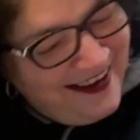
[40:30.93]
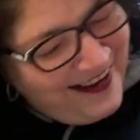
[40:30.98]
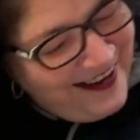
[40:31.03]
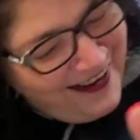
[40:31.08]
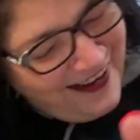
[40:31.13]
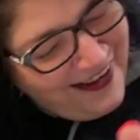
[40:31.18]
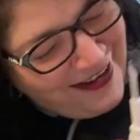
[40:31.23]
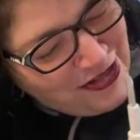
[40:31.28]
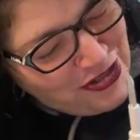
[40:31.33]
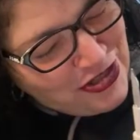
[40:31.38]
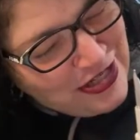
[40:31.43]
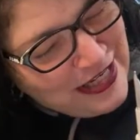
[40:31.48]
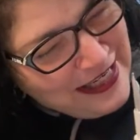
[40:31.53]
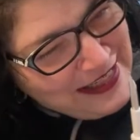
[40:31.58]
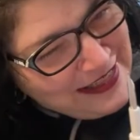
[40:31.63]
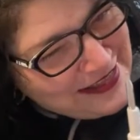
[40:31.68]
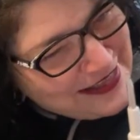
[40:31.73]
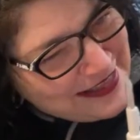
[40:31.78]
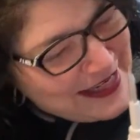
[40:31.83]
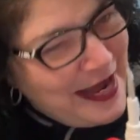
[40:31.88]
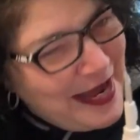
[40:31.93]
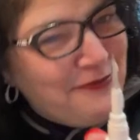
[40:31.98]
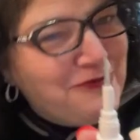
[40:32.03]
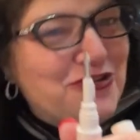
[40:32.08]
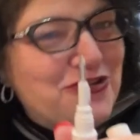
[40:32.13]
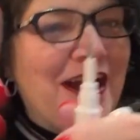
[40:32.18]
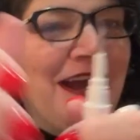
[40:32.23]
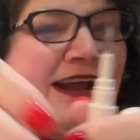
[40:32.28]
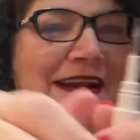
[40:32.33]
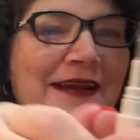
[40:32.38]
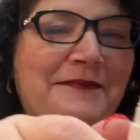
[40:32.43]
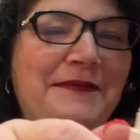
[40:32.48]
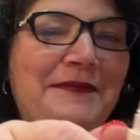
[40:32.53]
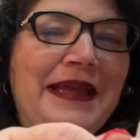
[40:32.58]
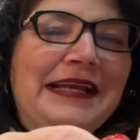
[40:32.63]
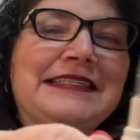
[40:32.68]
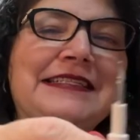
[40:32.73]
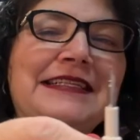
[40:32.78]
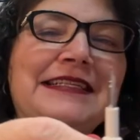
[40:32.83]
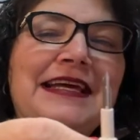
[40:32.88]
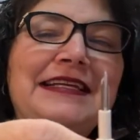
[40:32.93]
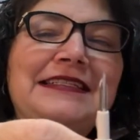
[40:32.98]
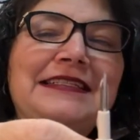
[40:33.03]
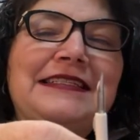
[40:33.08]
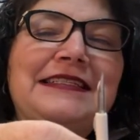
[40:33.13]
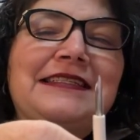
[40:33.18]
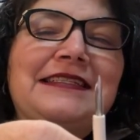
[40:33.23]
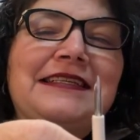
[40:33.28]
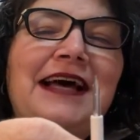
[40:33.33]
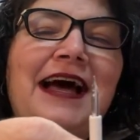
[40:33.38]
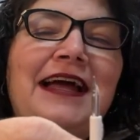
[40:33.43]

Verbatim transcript: Audrey, stop trying to make sense.